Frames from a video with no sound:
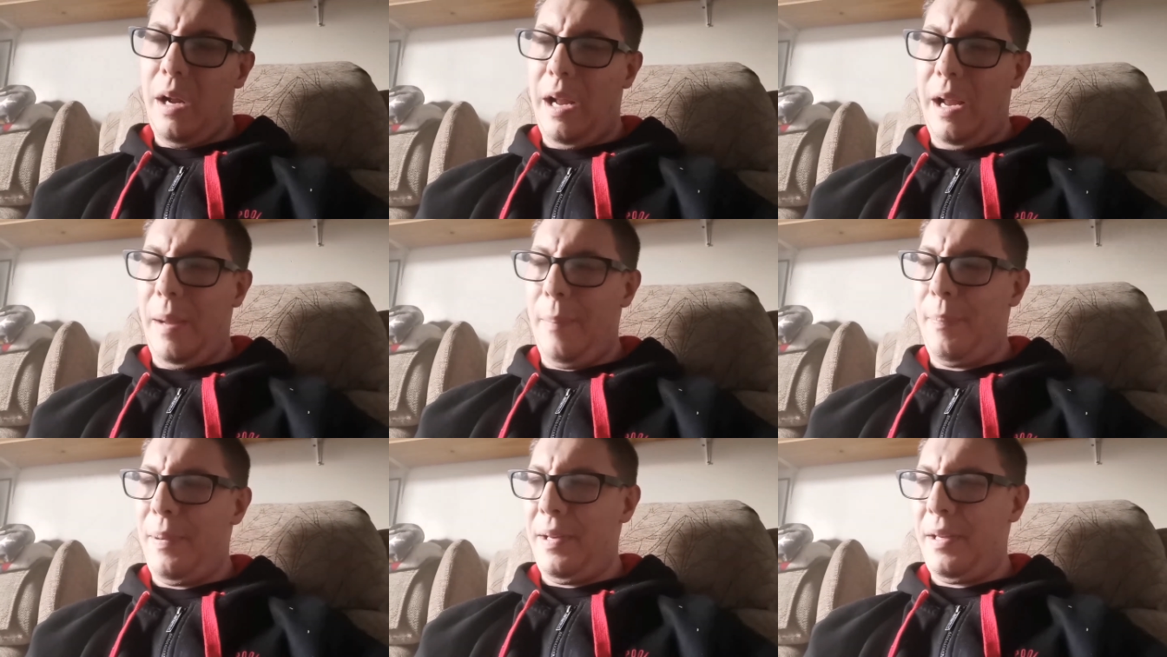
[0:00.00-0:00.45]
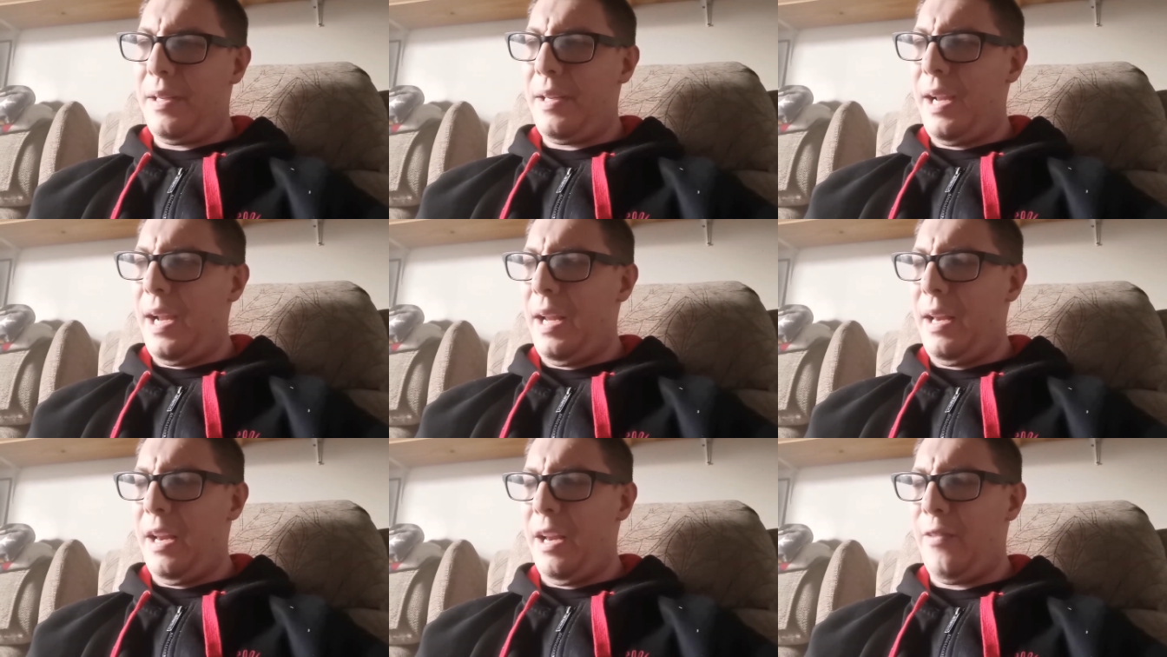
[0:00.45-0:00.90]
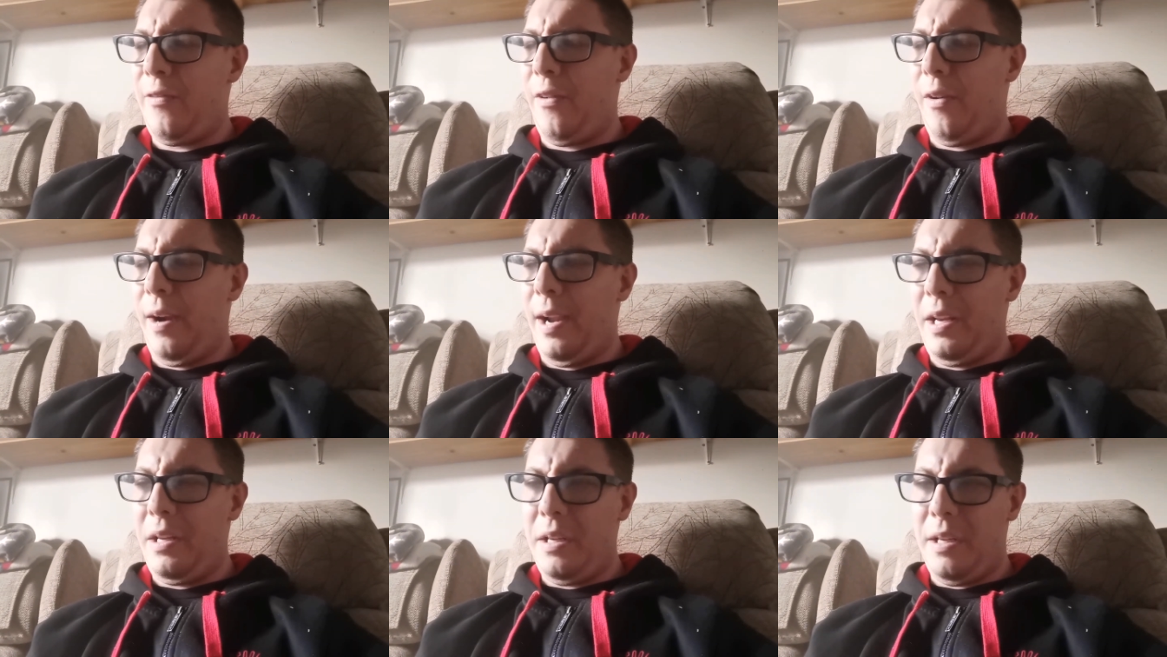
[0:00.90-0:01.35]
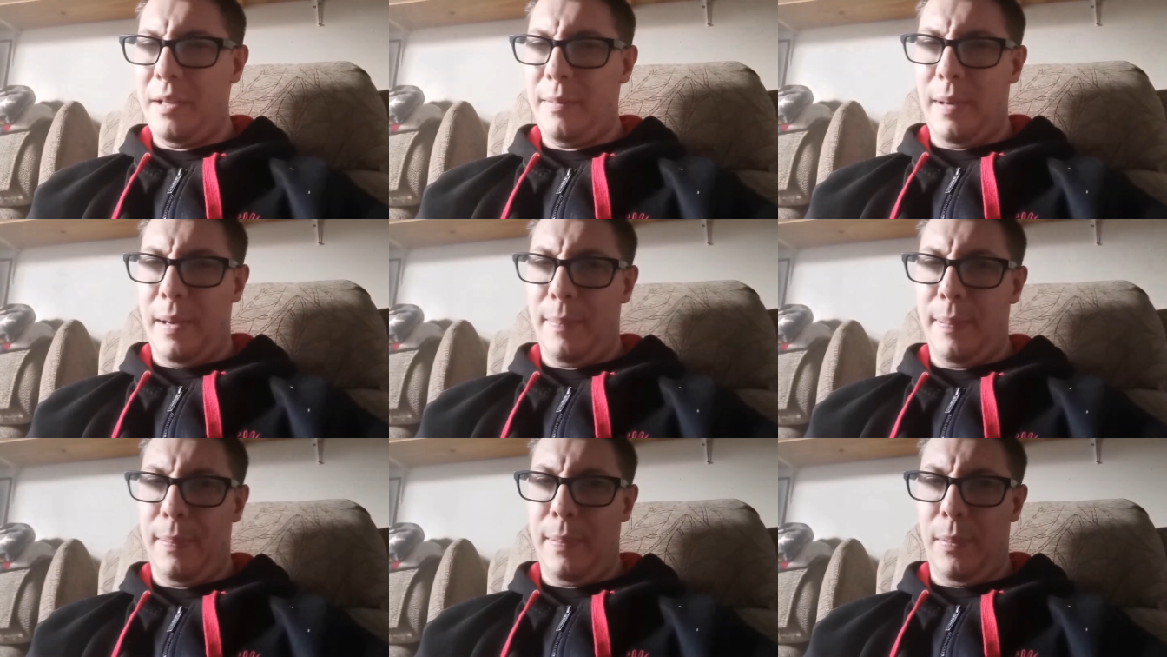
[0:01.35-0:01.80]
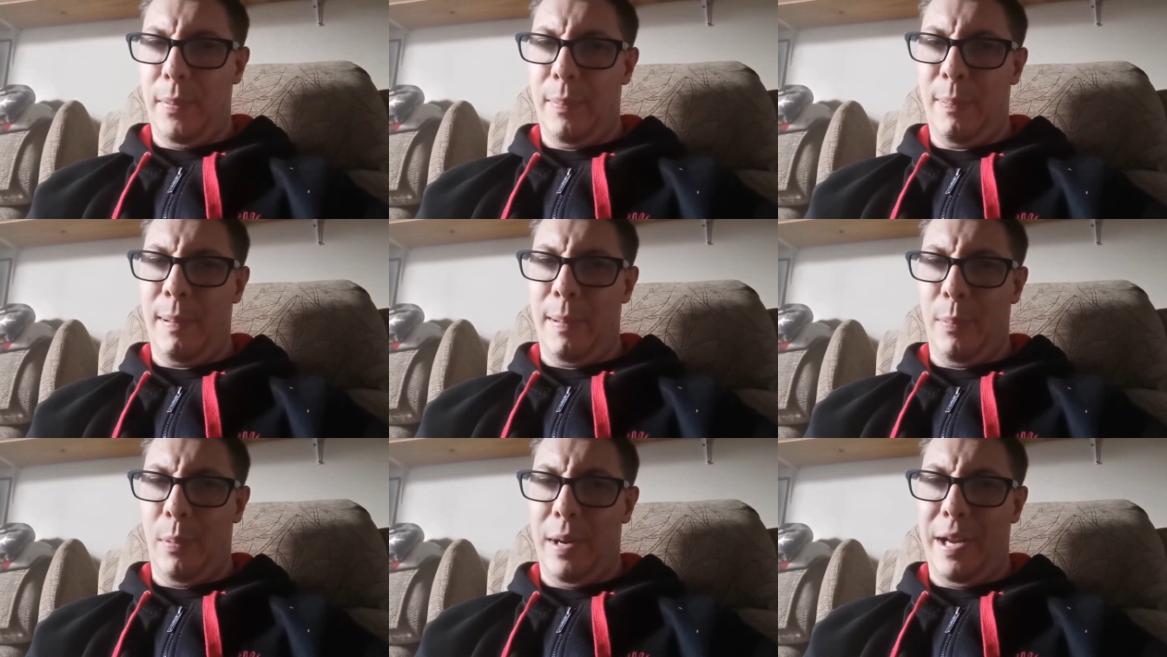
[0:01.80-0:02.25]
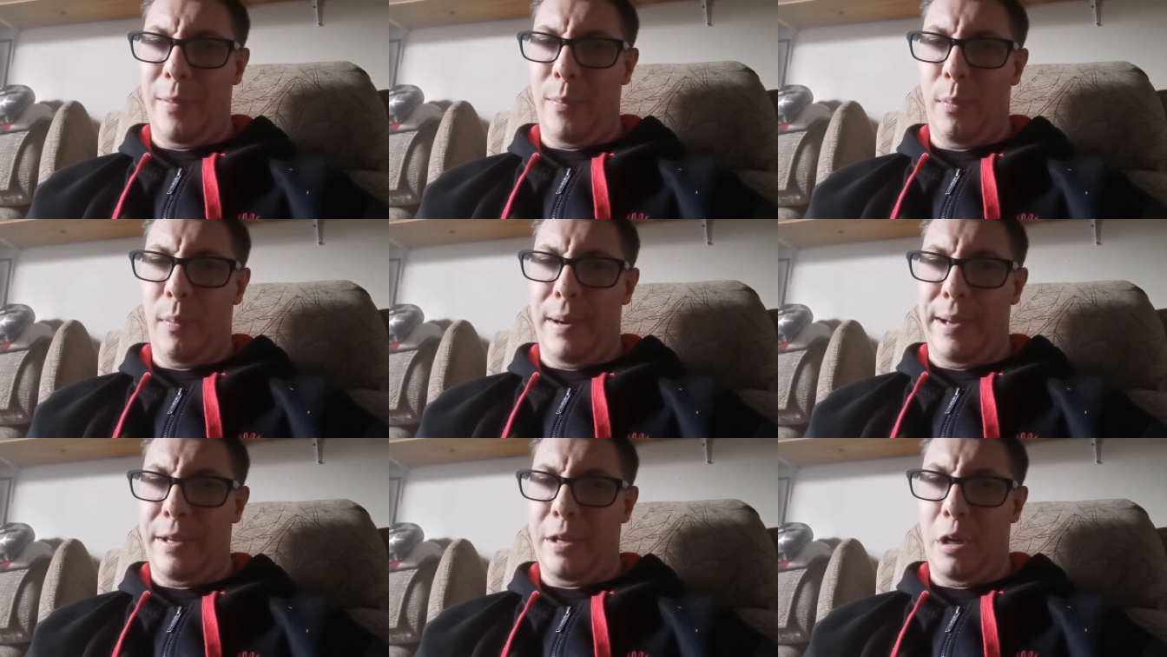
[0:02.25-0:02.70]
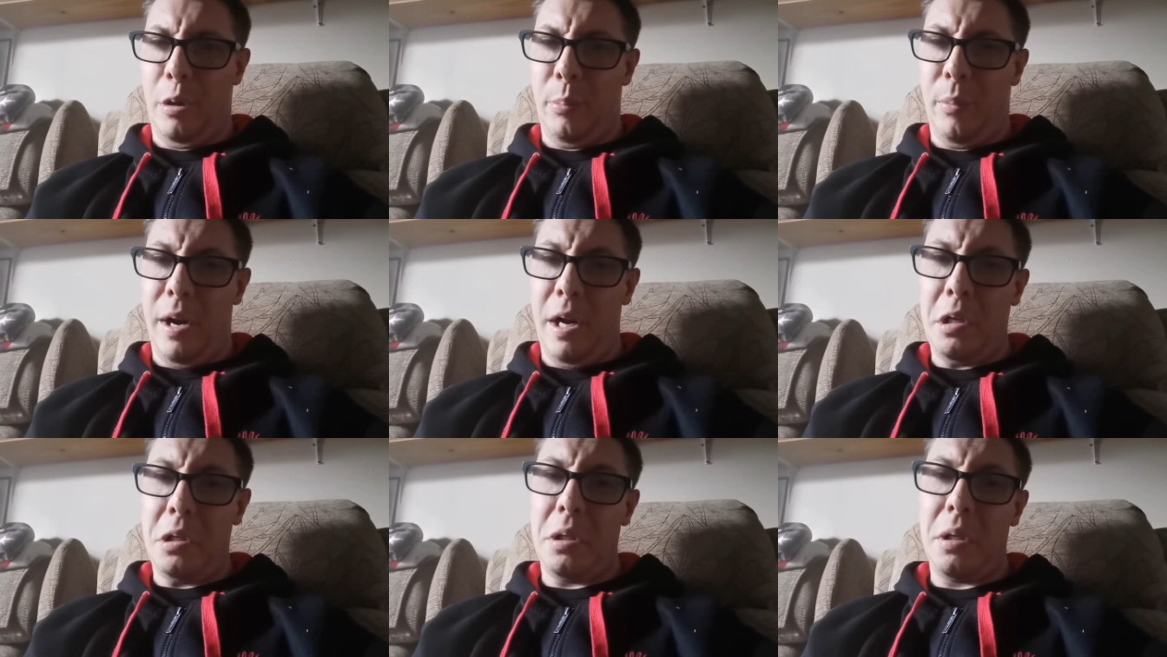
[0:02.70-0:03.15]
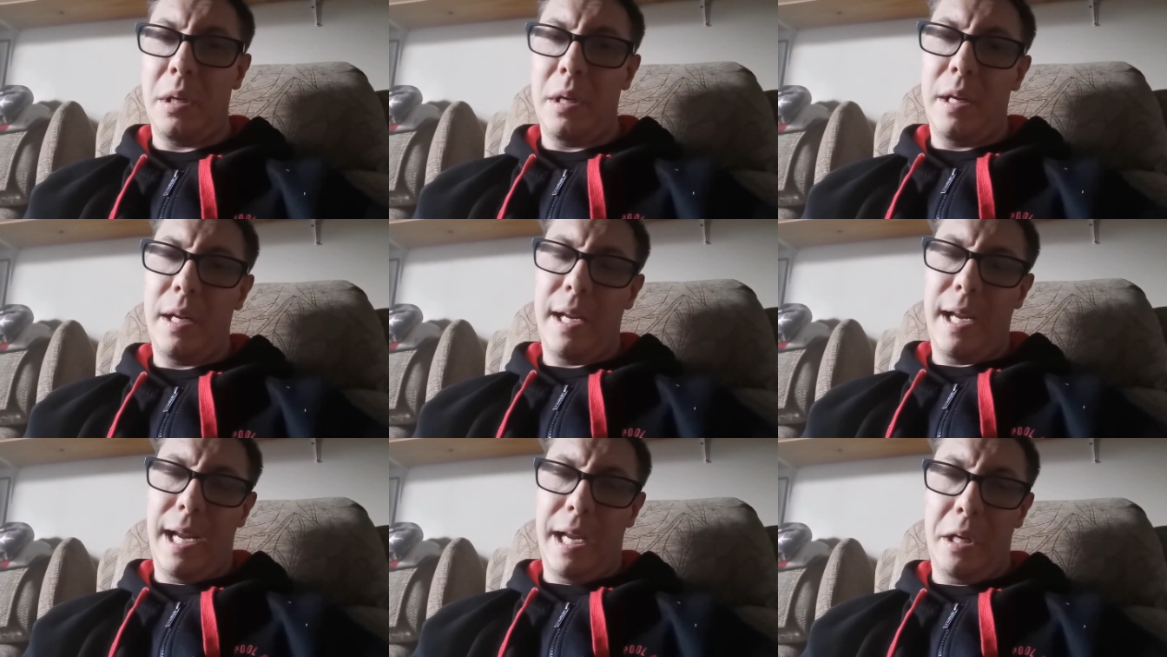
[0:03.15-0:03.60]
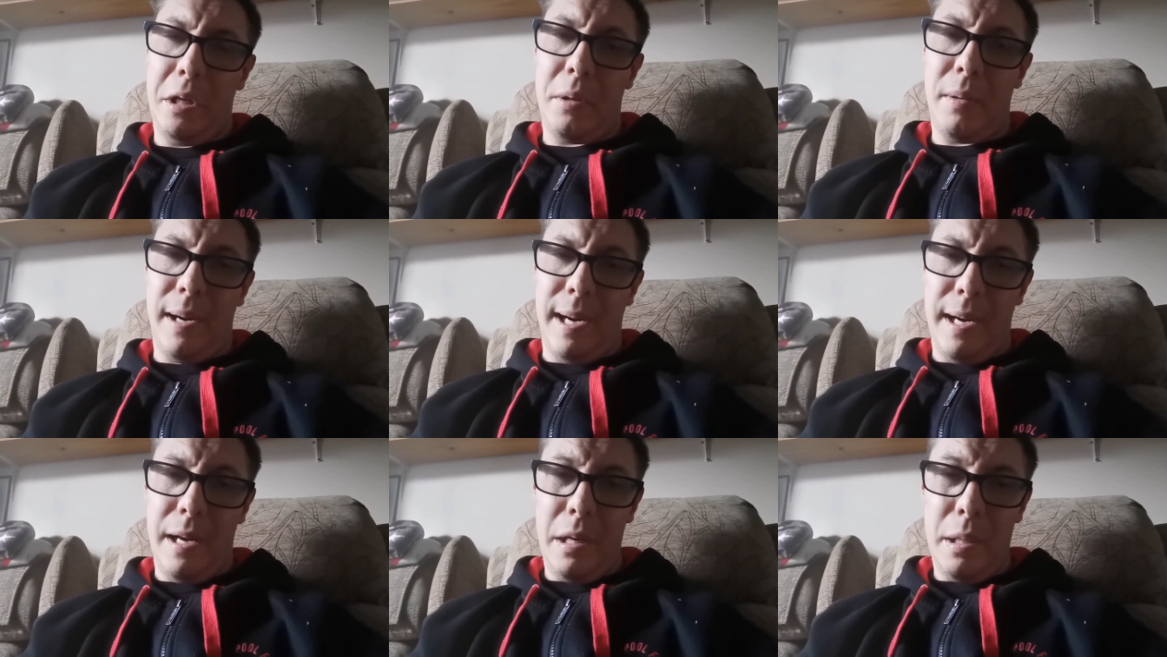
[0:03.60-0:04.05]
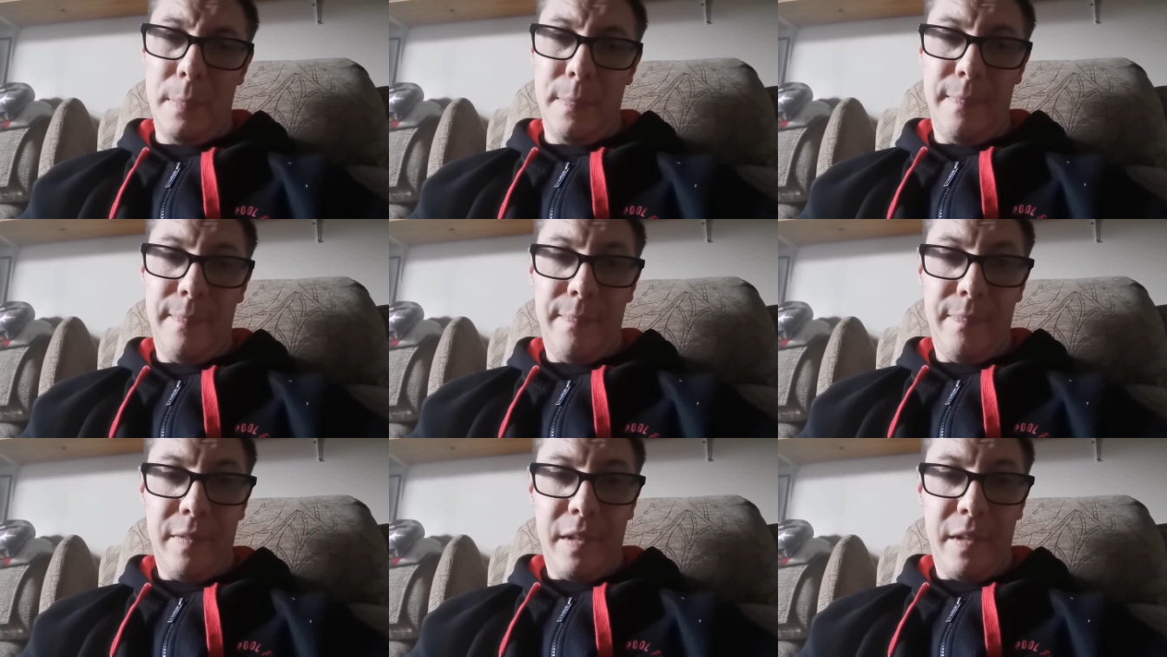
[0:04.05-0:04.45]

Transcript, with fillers: I have been saying this for ages that people give away too much in trailers,